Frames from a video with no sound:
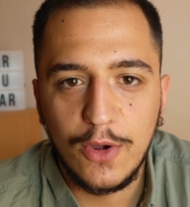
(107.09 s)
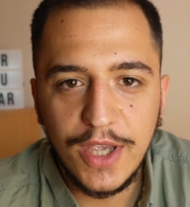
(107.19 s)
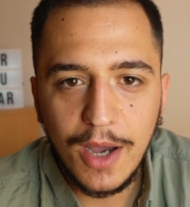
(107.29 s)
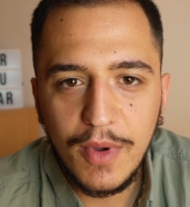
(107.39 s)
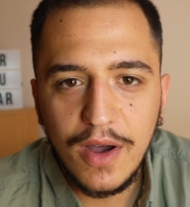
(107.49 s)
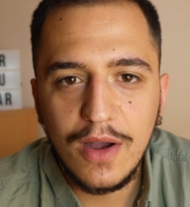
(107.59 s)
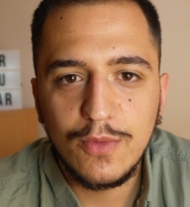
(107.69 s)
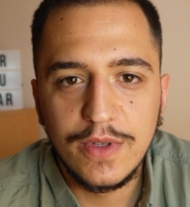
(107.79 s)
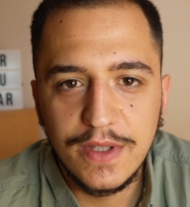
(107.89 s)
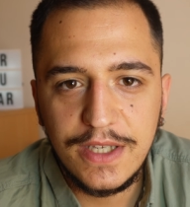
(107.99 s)
Now Yamaha
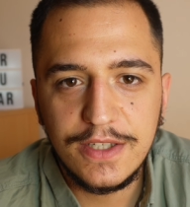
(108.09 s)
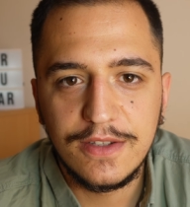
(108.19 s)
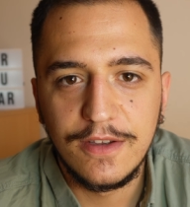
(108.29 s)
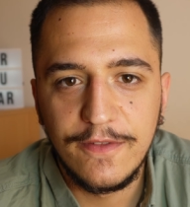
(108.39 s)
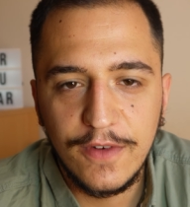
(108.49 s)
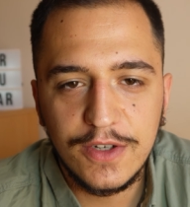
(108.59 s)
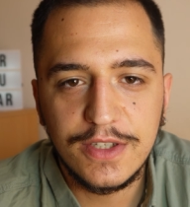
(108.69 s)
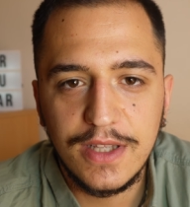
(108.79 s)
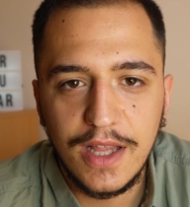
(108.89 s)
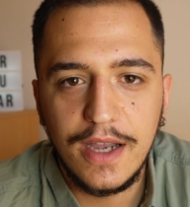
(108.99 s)
released the
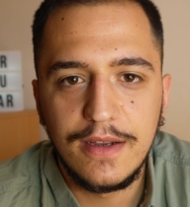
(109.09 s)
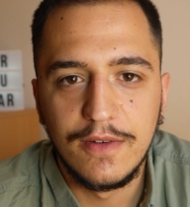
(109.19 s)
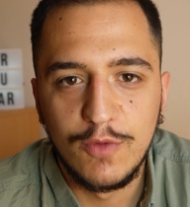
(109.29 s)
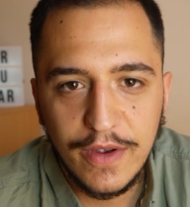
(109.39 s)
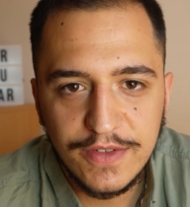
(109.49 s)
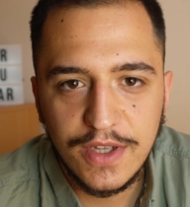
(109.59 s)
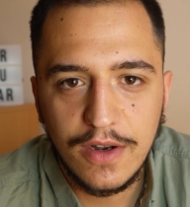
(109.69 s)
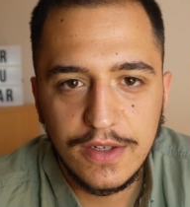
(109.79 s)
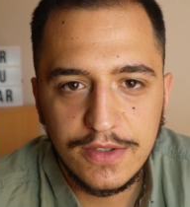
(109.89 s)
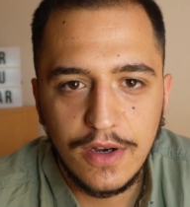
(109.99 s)
first line of
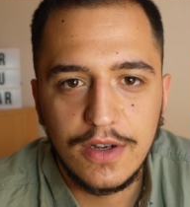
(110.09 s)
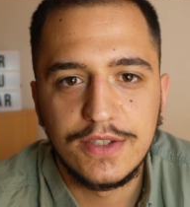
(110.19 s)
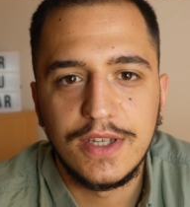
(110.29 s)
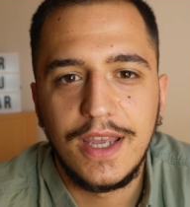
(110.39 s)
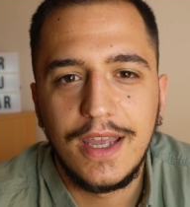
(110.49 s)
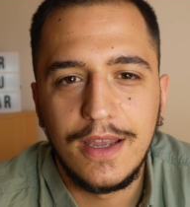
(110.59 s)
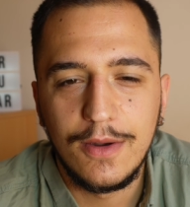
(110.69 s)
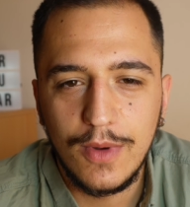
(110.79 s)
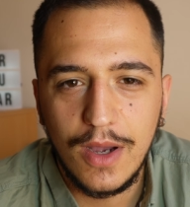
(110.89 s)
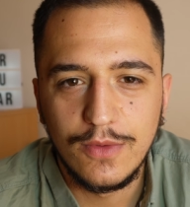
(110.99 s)
Revstar guitars in
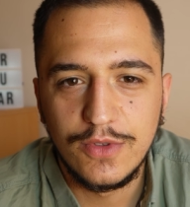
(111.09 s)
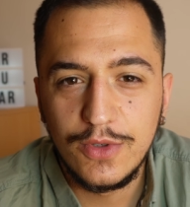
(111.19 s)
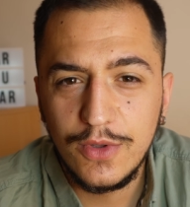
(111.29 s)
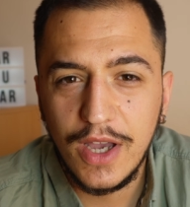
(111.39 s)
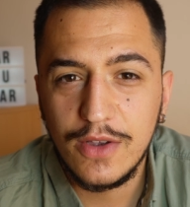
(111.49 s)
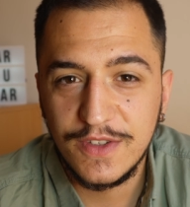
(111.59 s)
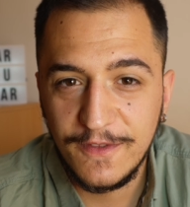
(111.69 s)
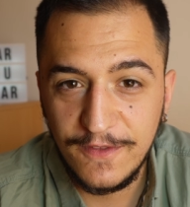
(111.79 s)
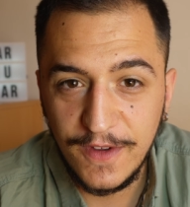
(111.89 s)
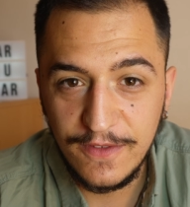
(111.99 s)
around
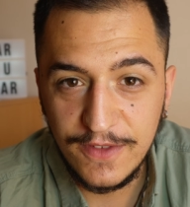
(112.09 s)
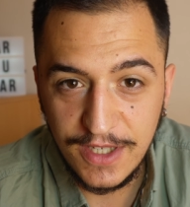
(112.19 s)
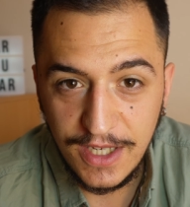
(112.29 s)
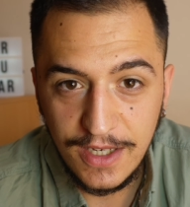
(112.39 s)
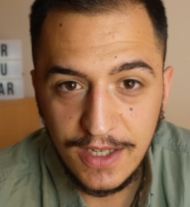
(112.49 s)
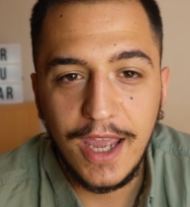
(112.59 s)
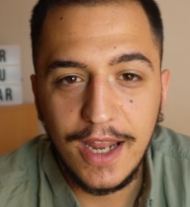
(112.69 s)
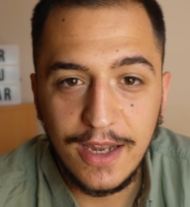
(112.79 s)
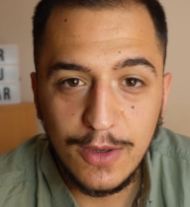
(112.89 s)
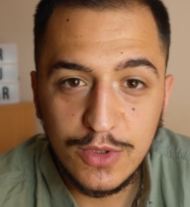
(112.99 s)
2015,
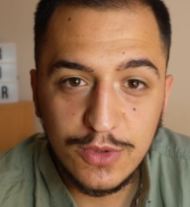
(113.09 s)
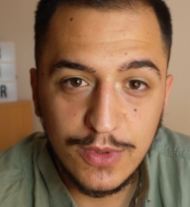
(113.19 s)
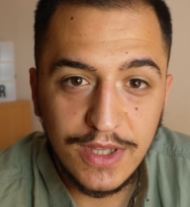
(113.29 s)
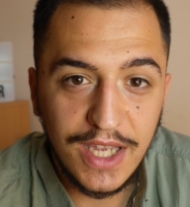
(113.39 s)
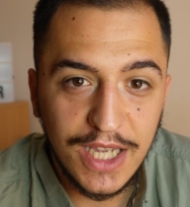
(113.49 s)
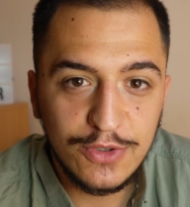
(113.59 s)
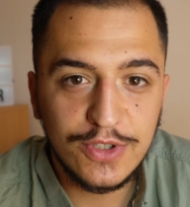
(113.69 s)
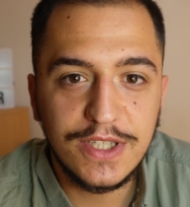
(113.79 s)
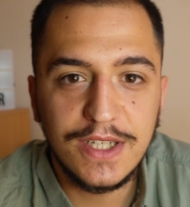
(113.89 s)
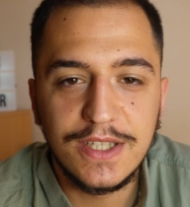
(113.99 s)
and it was really
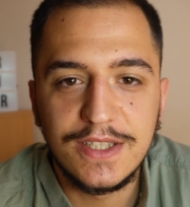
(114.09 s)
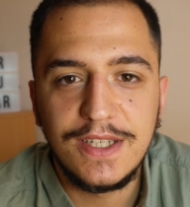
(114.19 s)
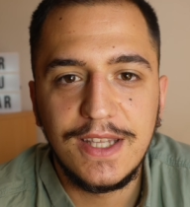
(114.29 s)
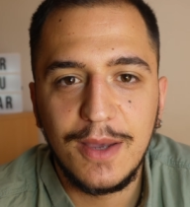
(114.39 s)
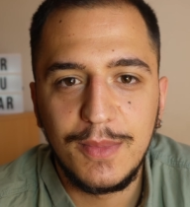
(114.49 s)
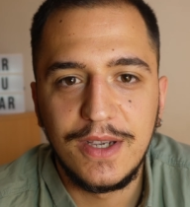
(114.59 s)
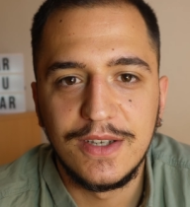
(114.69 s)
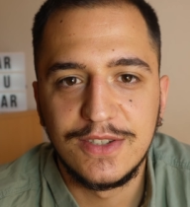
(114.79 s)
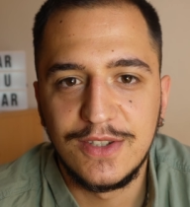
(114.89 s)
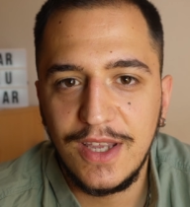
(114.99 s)
interesting to see that
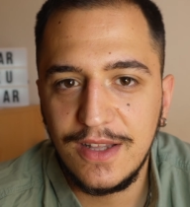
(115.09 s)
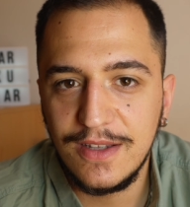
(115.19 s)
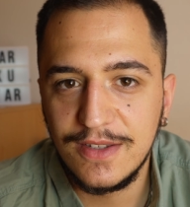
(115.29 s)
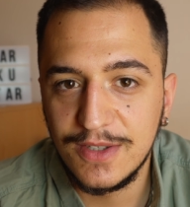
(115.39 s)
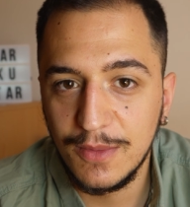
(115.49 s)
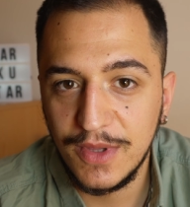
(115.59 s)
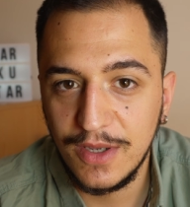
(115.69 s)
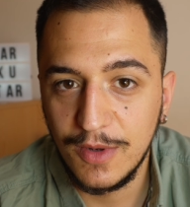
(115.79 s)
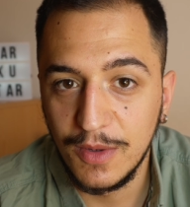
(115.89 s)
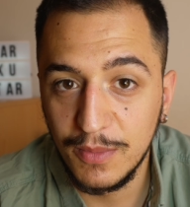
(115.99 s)
because they did
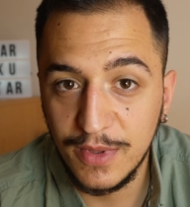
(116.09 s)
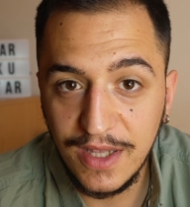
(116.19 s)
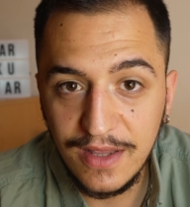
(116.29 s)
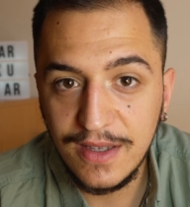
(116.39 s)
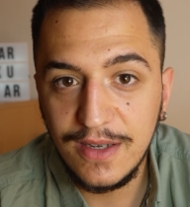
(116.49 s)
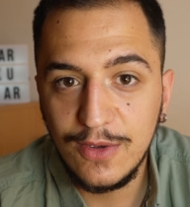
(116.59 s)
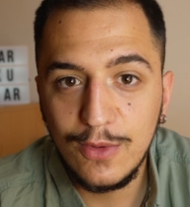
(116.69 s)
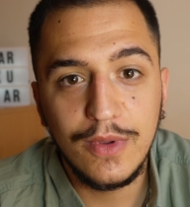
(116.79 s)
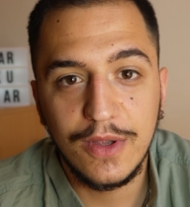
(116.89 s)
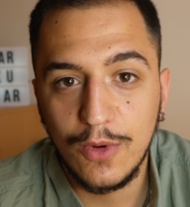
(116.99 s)
something completely new
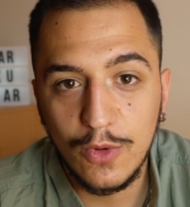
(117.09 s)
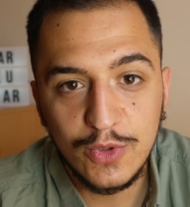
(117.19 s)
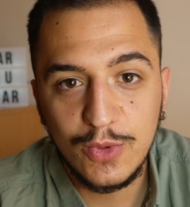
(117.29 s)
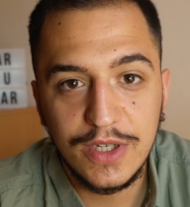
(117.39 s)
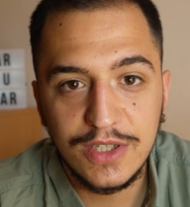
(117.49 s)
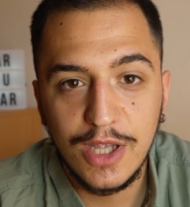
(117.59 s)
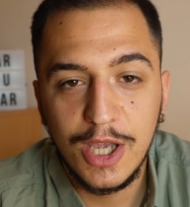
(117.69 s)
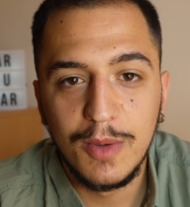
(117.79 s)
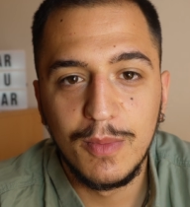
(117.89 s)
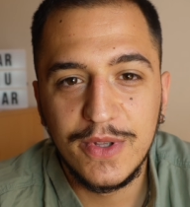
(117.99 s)
with their own twist,
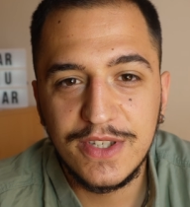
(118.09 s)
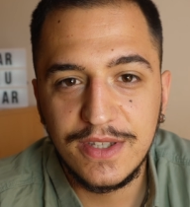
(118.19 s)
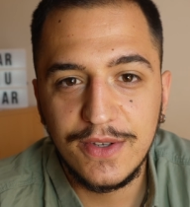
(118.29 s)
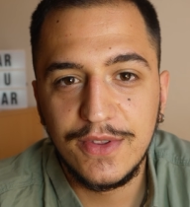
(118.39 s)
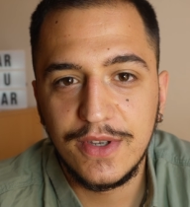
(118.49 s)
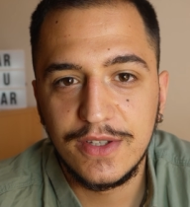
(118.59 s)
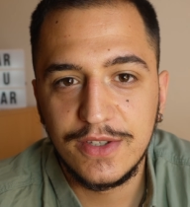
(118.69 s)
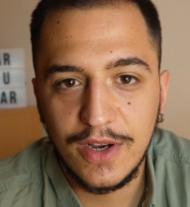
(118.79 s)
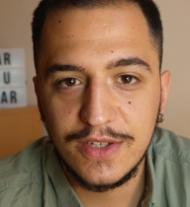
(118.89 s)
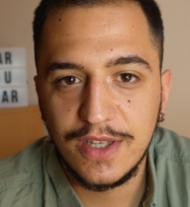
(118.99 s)
but still the
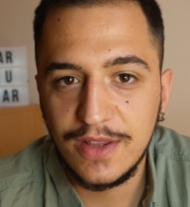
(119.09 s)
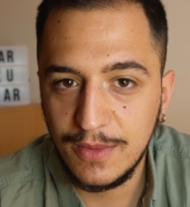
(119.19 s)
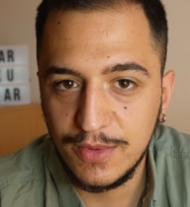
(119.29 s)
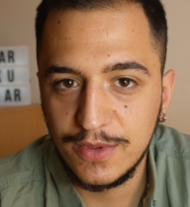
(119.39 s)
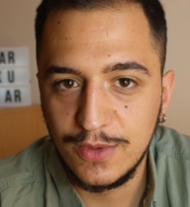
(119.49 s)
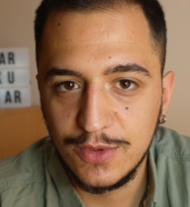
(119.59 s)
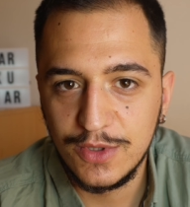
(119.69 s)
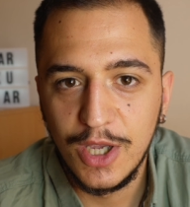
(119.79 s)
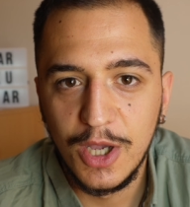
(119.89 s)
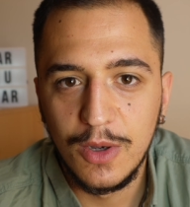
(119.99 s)
guitars that they
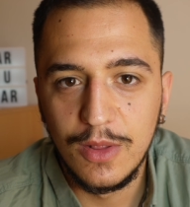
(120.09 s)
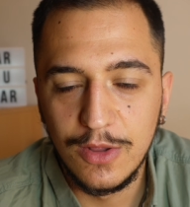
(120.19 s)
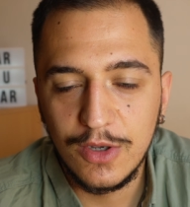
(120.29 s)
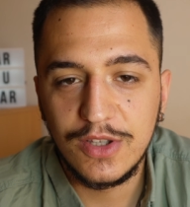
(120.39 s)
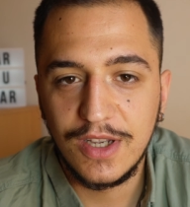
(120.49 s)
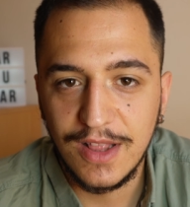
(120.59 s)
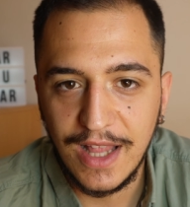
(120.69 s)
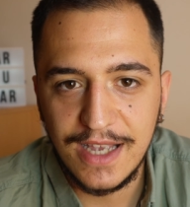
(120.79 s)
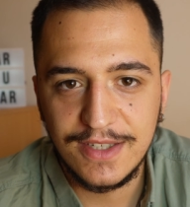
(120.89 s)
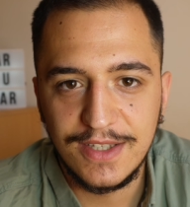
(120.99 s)
produced looked
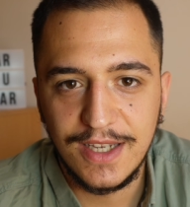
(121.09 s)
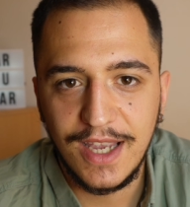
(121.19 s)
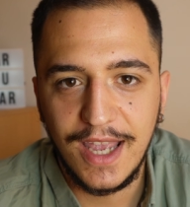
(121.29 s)
classic